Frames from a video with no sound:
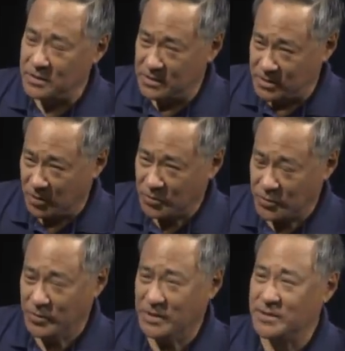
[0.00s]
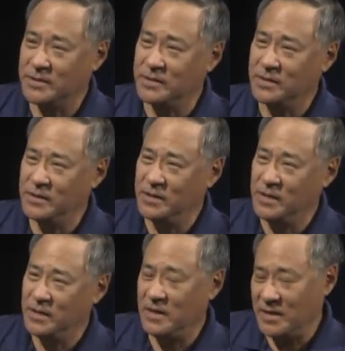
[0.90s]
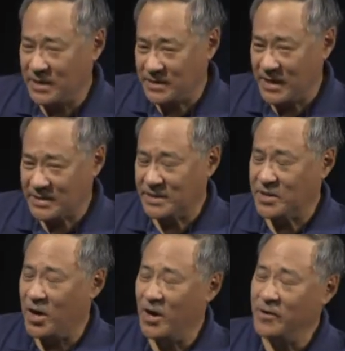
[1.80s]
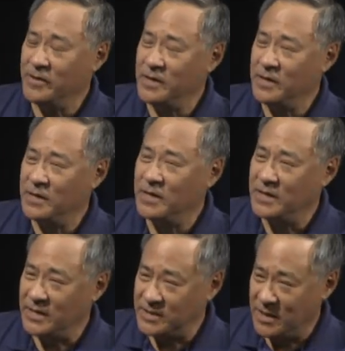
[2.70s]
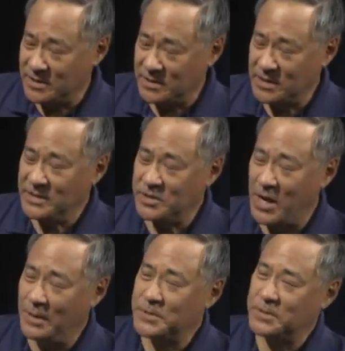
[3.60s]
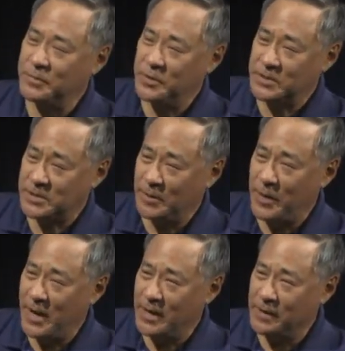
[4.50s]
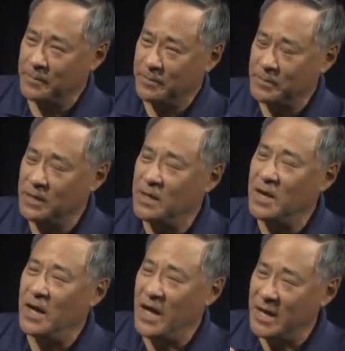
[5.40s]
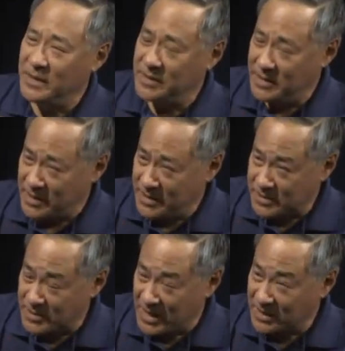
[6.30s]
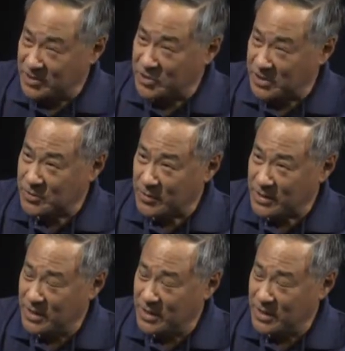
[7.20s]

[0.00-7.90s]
Don't do this he takes it to heart. He doesn't. He stops participating, and the his, English history